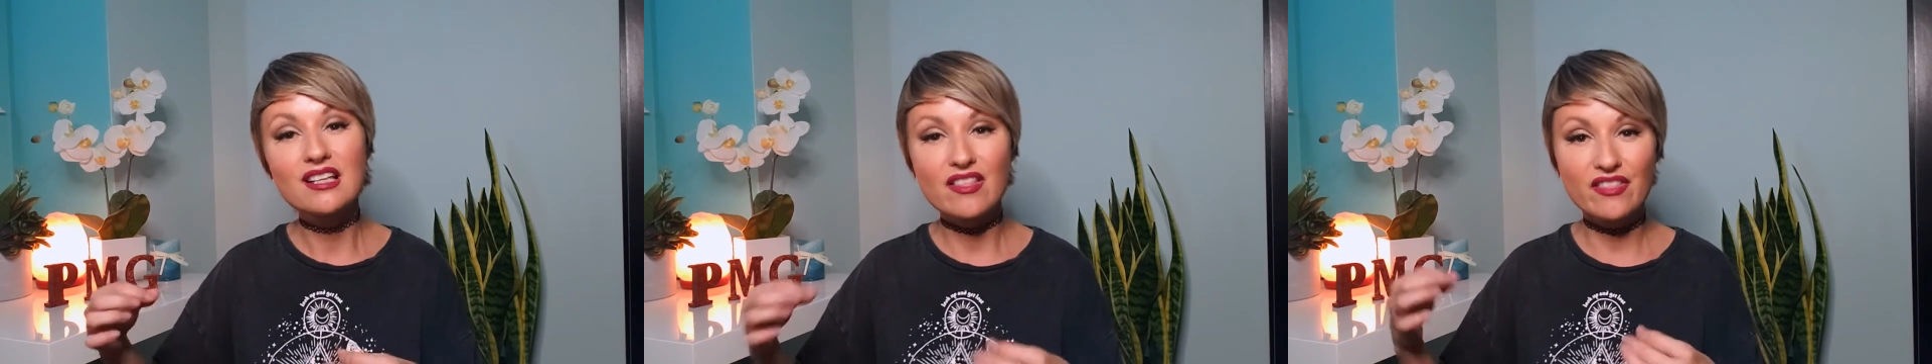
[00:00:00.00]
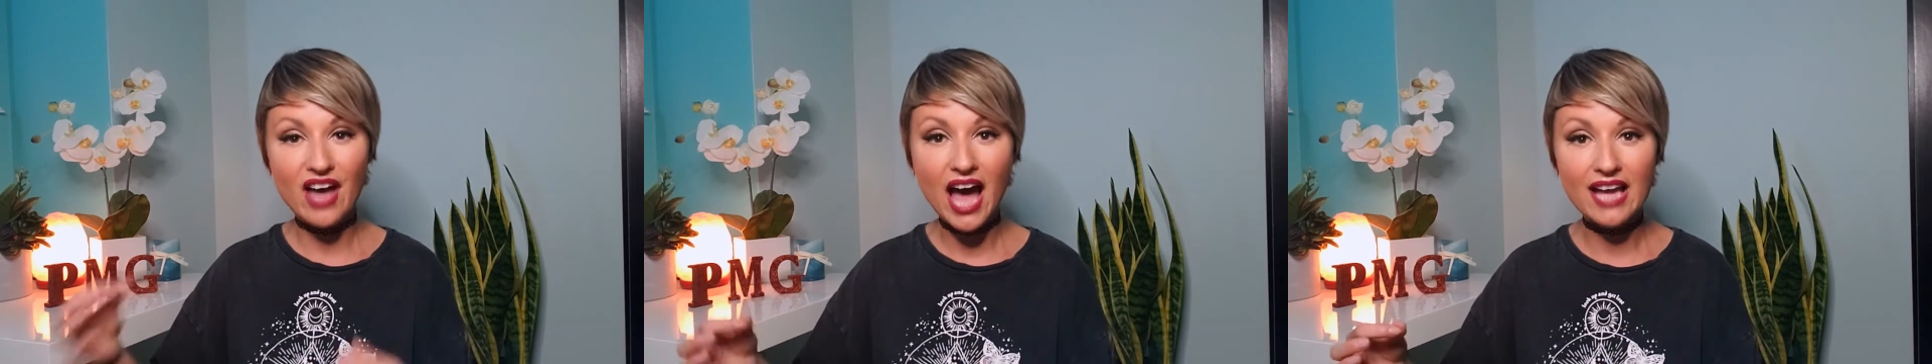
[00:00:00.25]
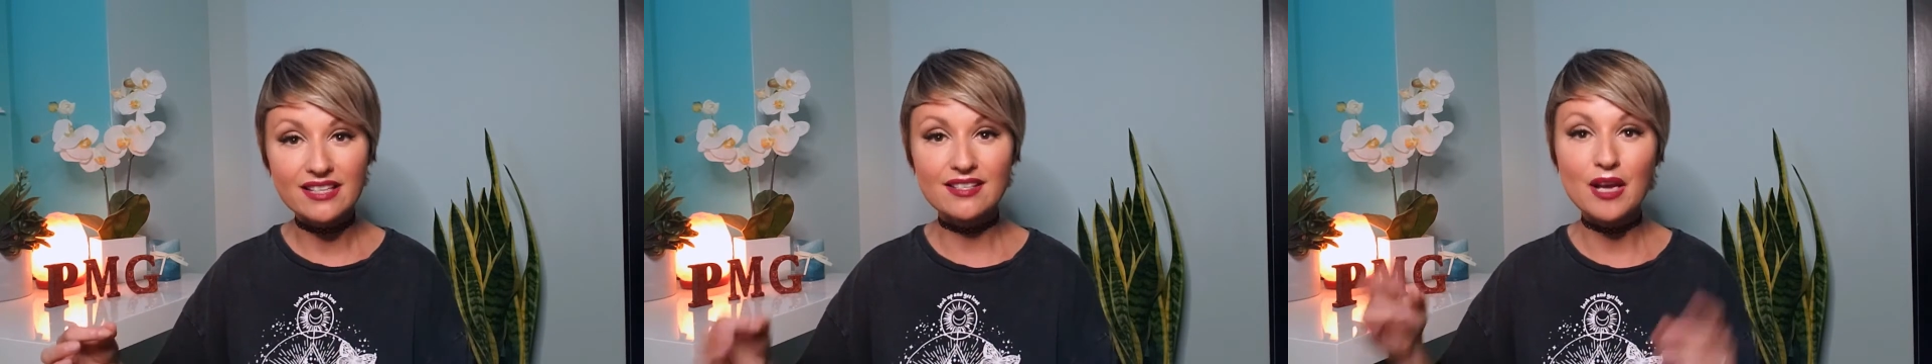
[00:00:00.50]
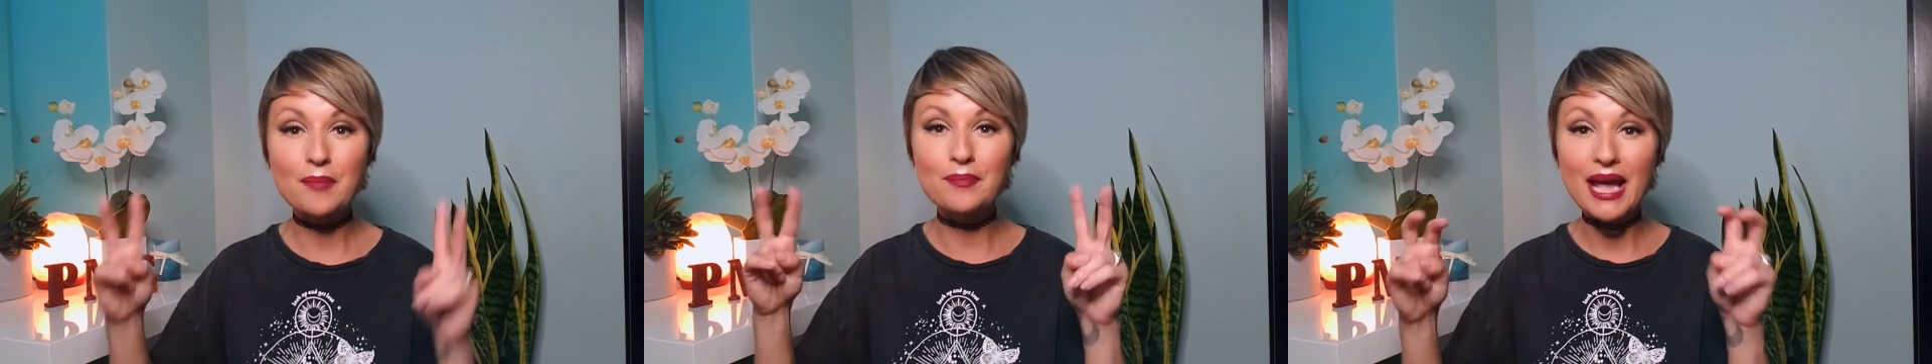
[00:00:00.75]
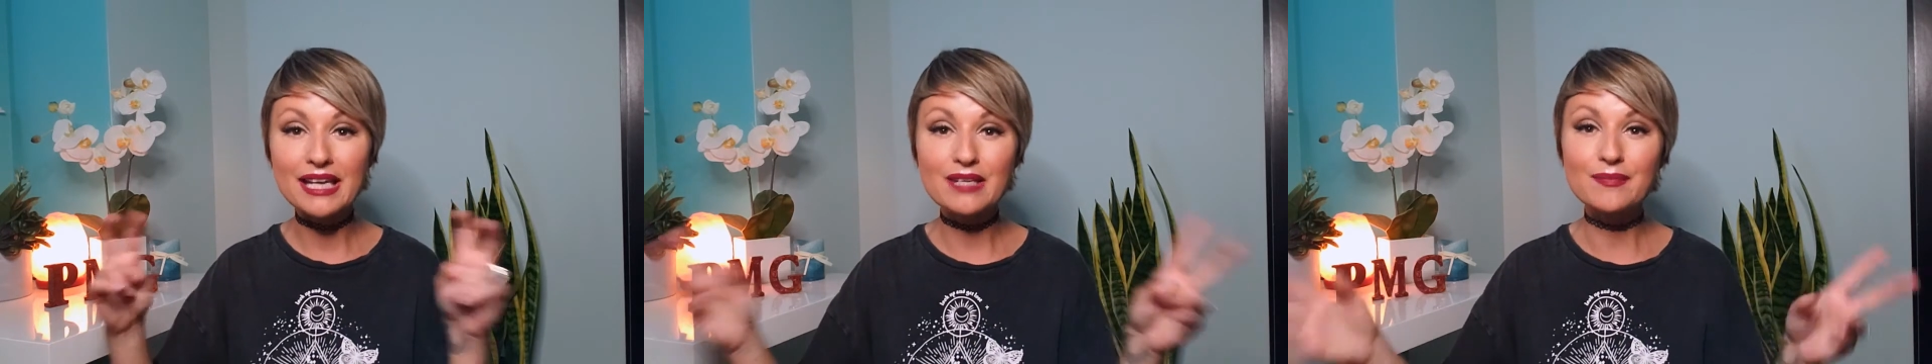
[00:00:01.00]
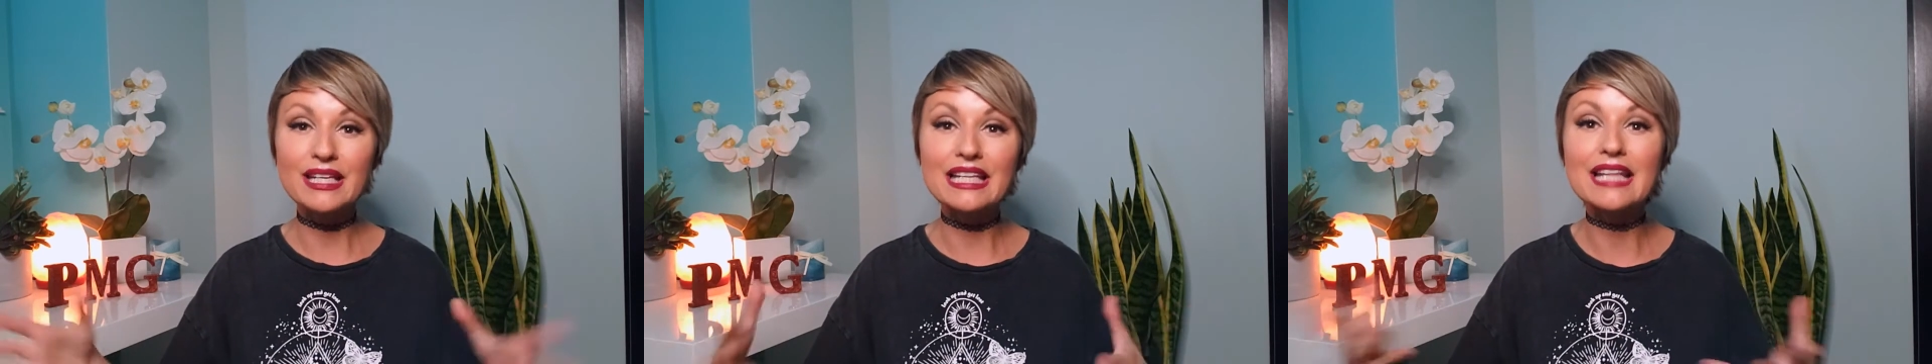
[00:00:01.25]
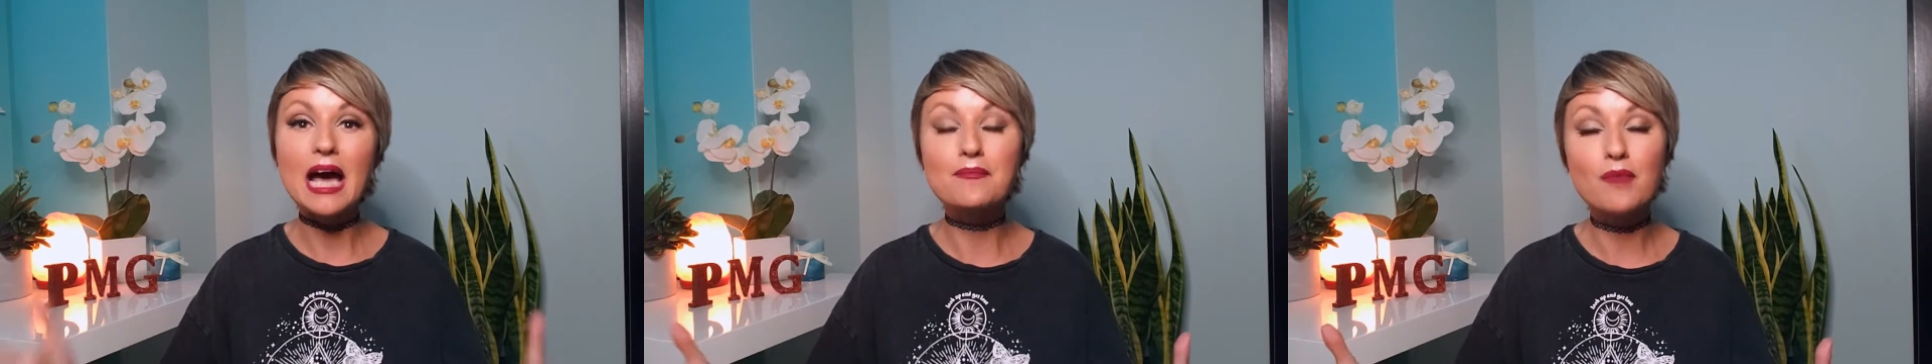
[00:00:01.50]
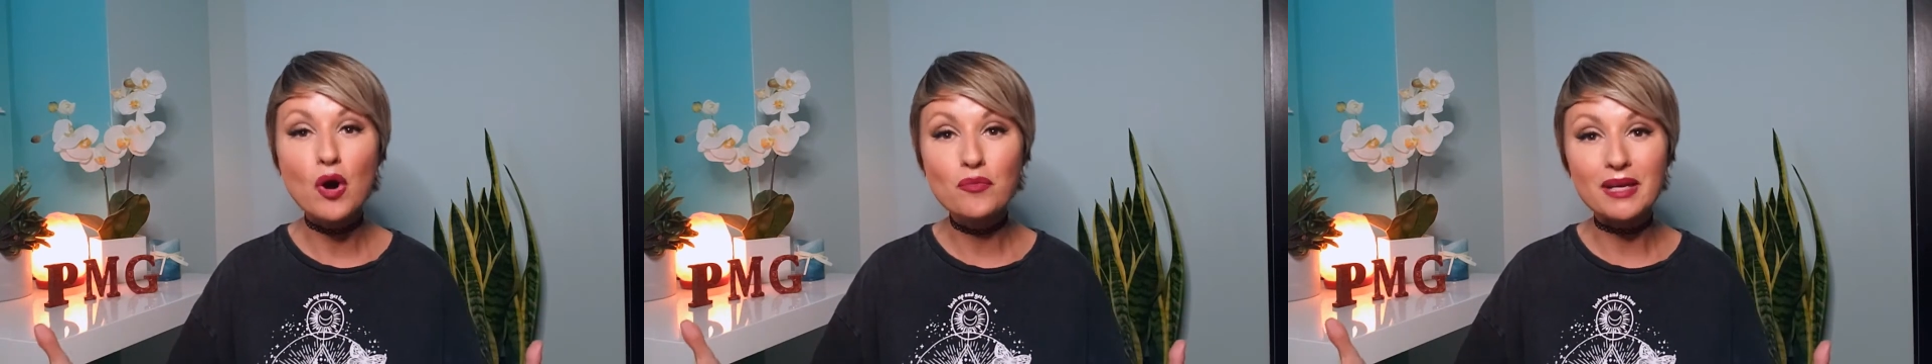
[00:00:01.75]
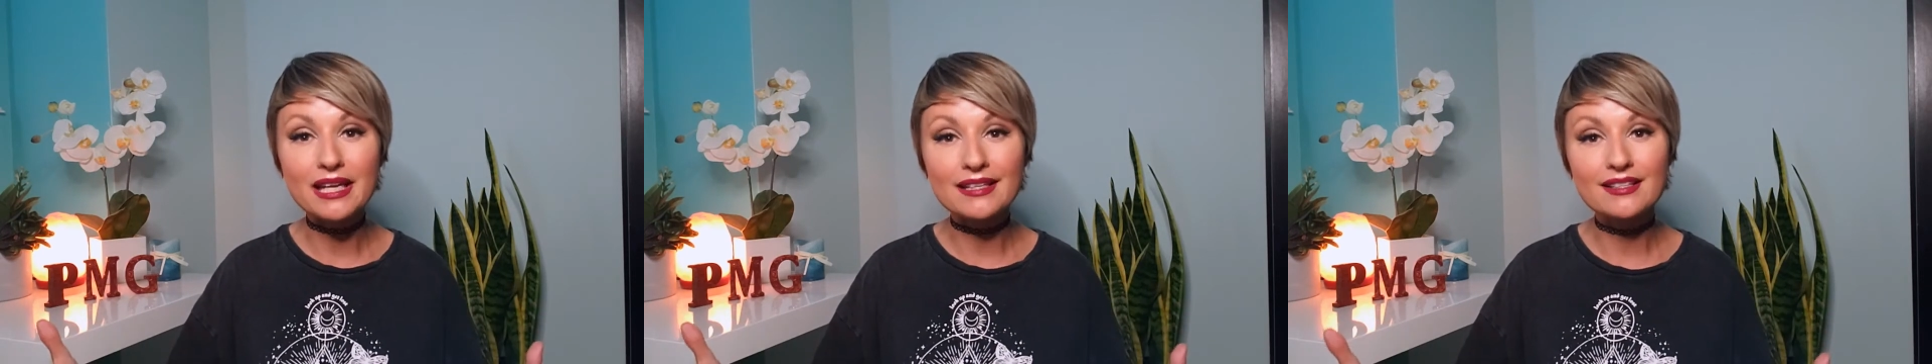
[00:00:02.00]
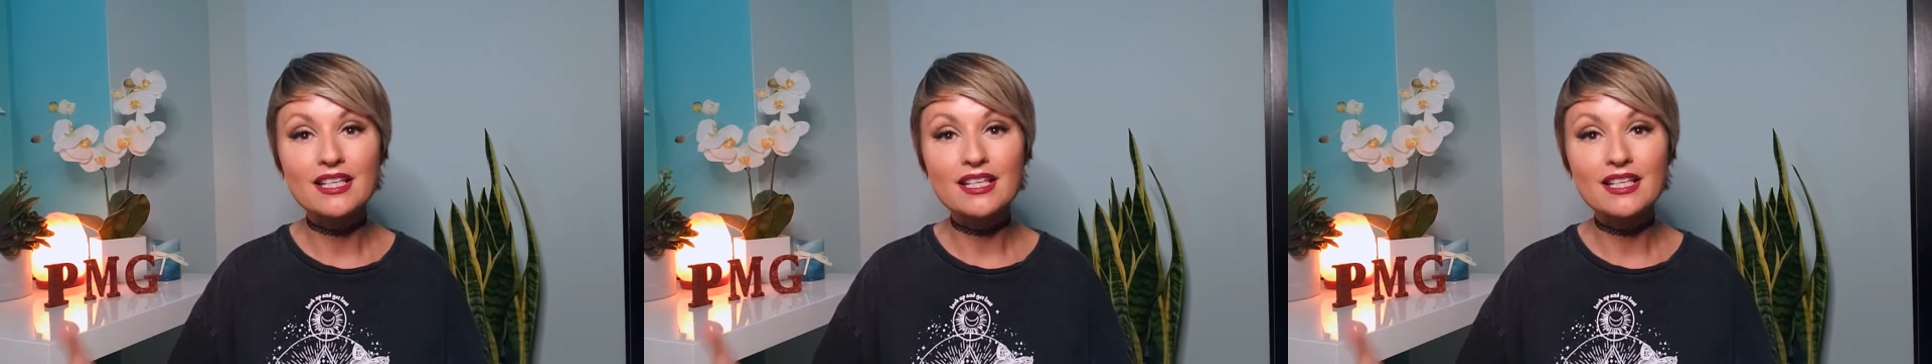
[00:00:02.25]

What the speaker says: that abandonment in that moment,